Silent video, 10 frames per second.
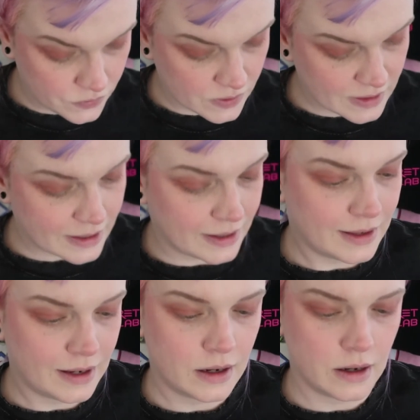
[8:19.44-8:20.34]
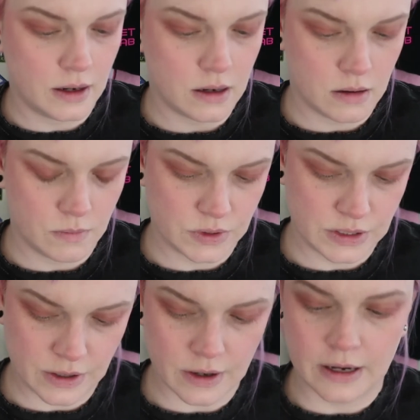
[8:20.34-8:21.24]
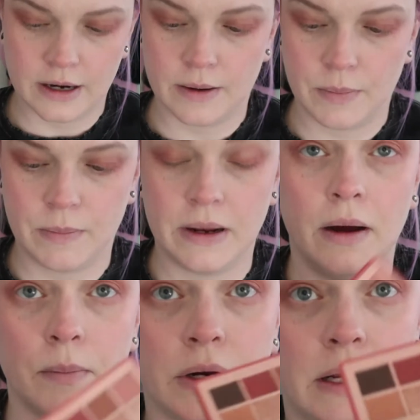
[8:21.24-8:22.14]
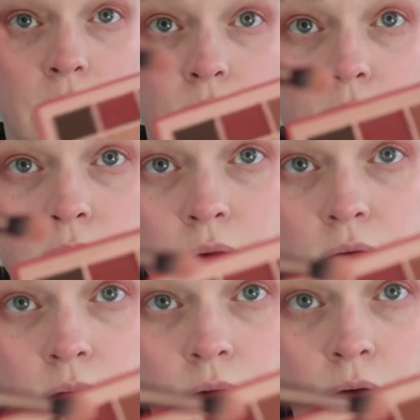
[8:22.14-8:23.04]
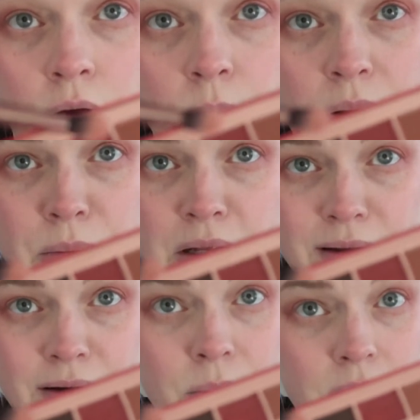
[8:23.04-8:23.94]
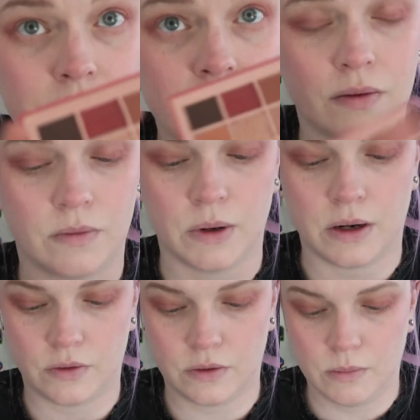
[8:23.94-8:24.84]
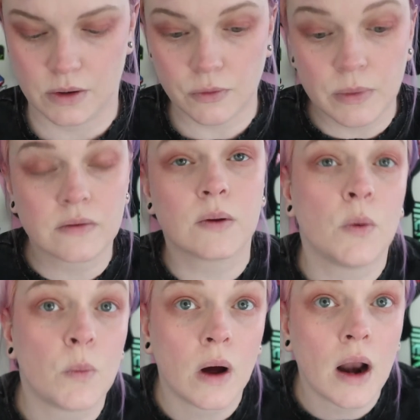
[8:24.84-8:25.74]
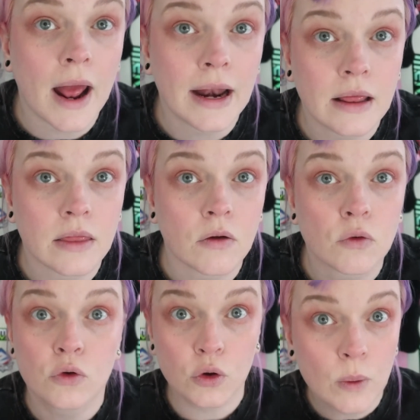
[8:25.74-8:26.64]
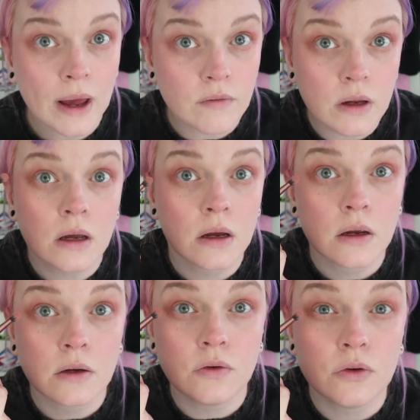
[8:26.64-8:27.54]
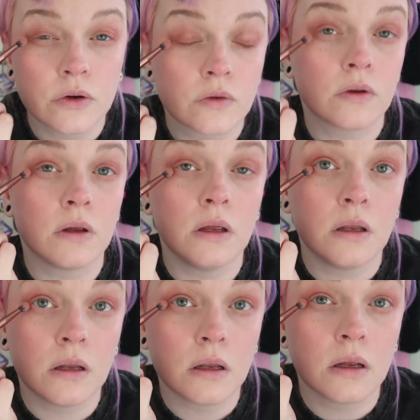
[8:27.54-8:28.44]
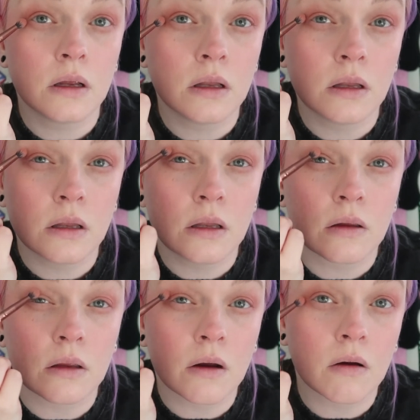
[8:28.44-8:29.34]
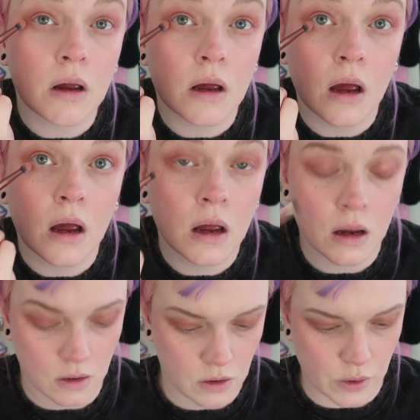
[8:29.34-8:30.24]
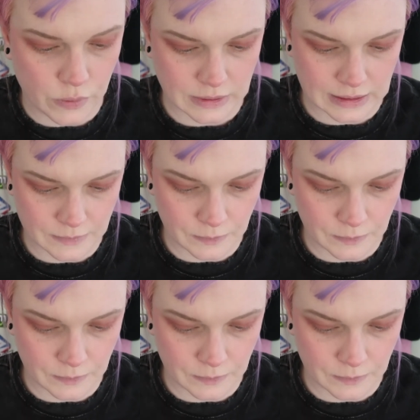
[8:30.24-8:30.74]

So then I think um, to darken it up a bit, I'm gonna use this and maybe a little bit of this, but not too much because I don't want anything too heavy, just in this area only.